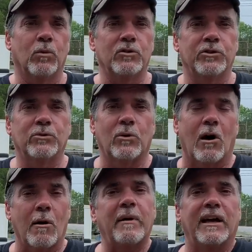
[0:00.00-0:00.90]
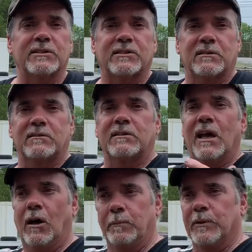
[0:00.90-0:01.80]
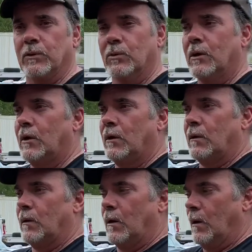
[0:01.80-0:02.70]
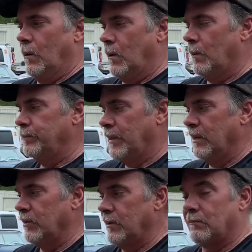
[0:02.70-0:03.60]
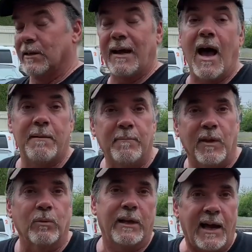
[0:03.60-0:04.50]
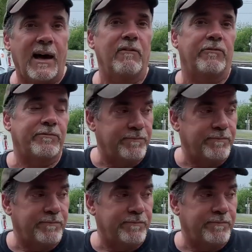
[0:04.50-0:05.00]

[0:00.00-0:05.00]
we'll do our best to help you given the time that we have.